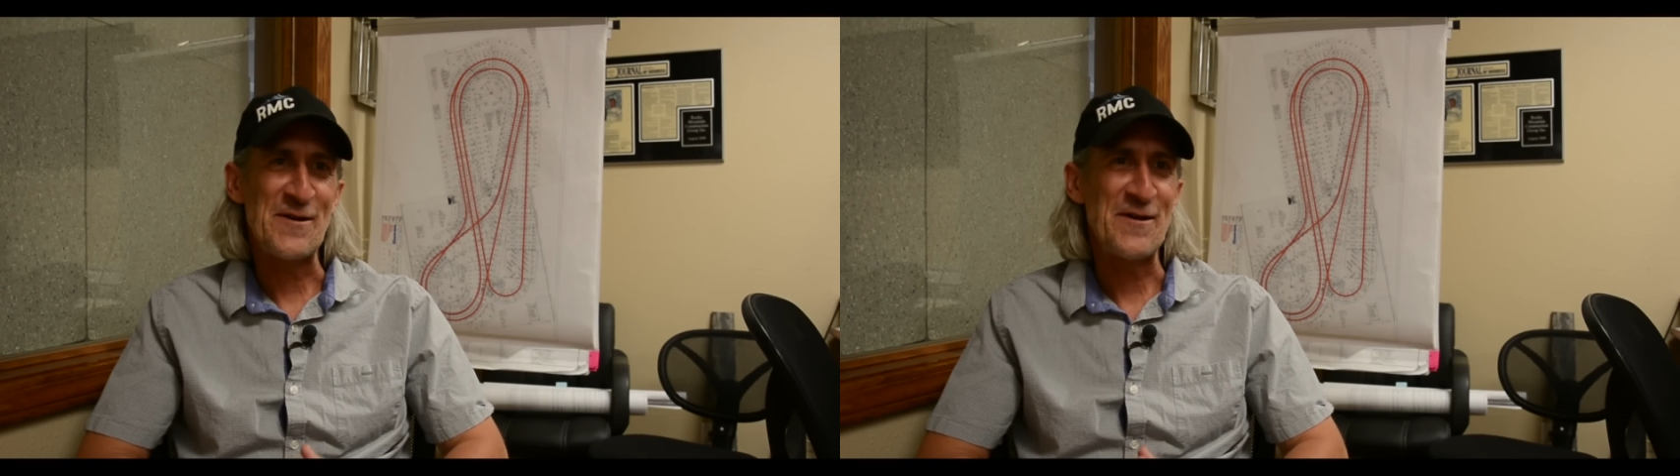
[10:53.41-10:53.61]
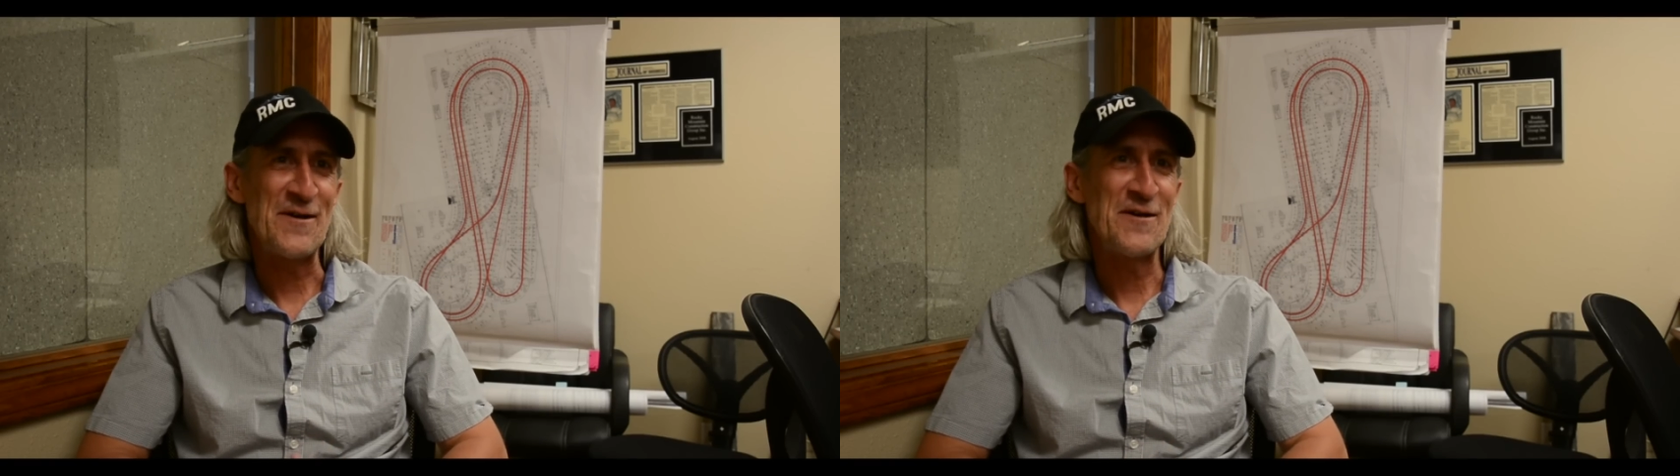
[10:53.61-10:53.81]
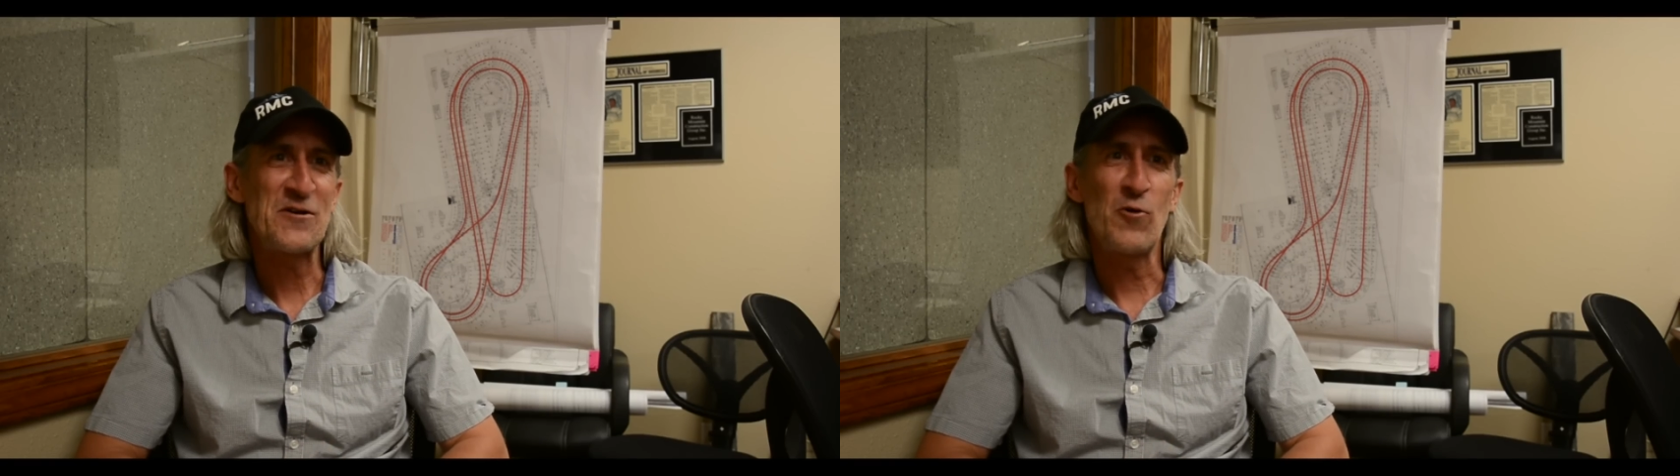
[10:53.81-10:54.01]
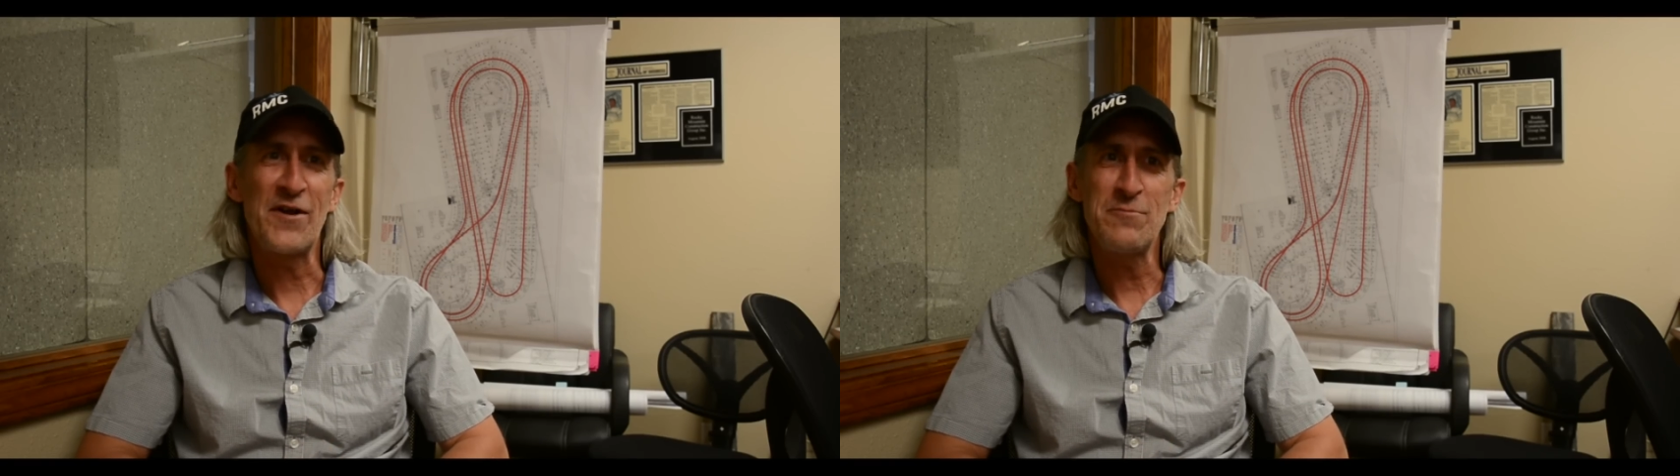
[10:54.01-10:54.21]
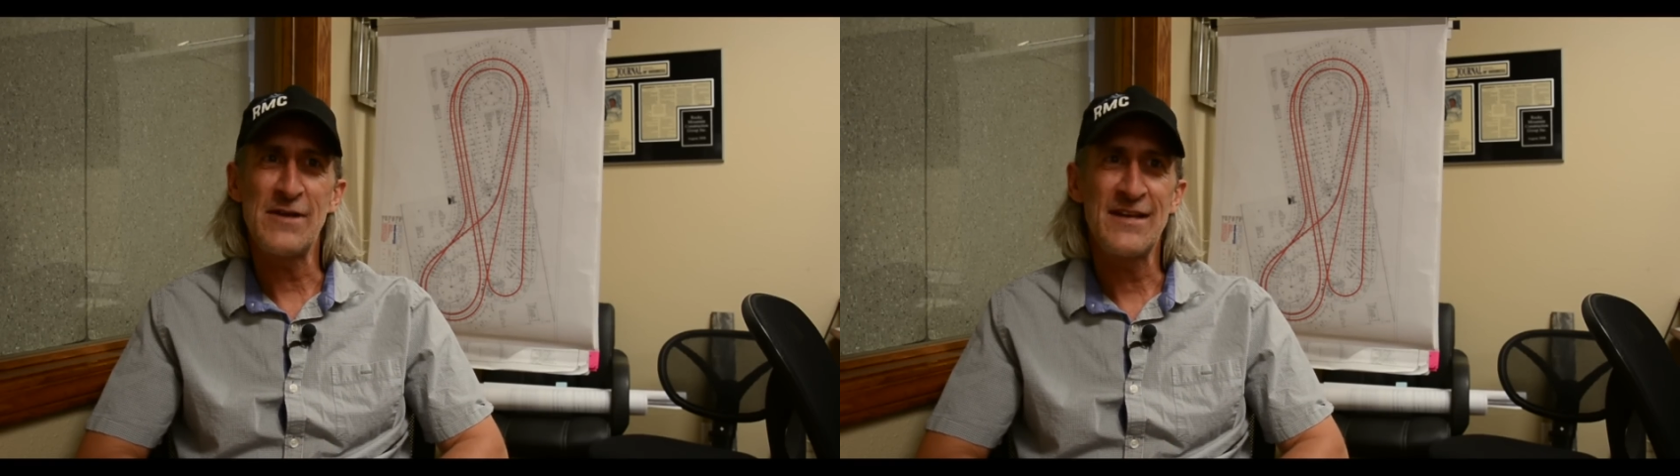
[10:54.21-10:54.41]
uh,
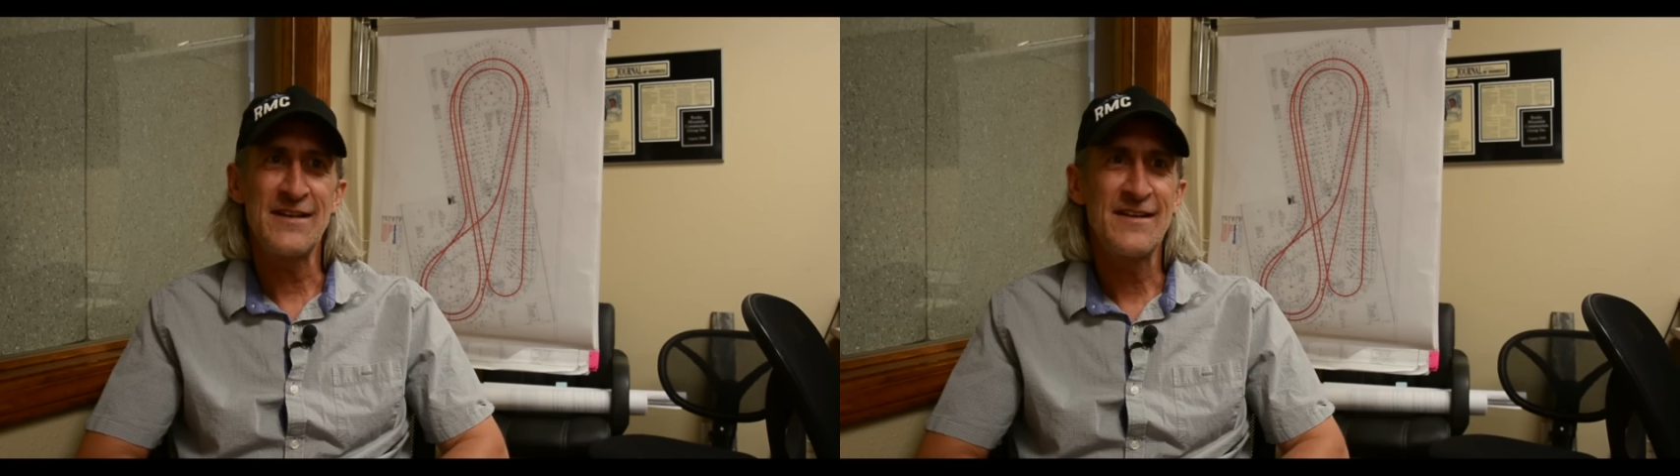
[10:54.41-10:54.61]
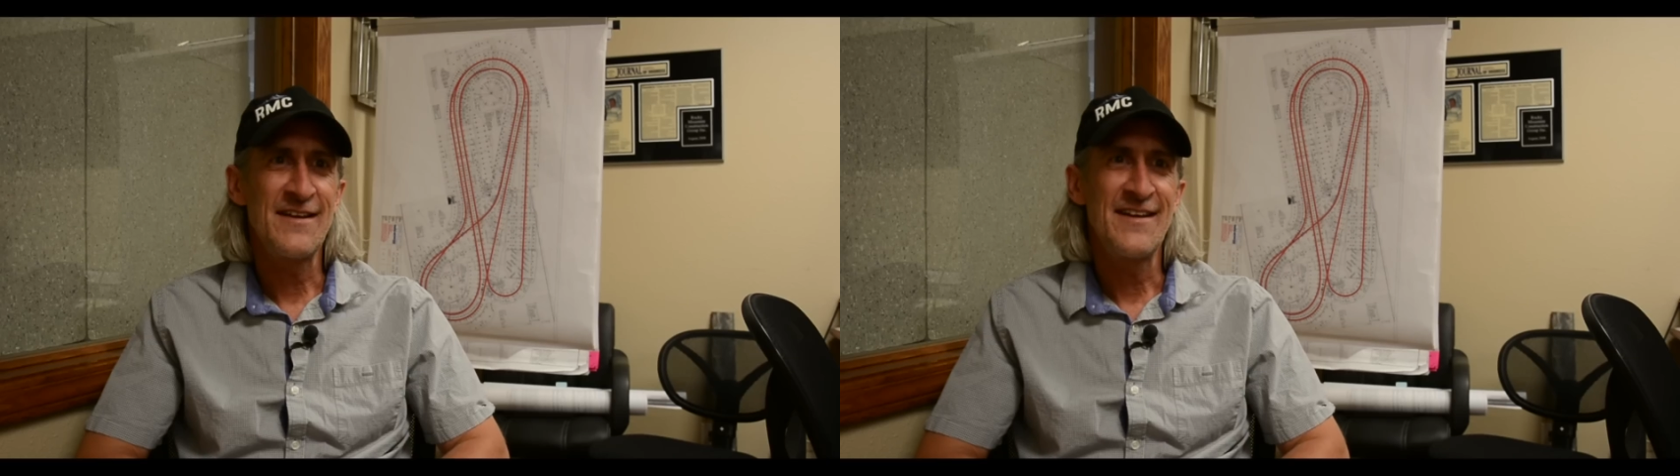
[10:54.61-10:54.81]
quite a bit,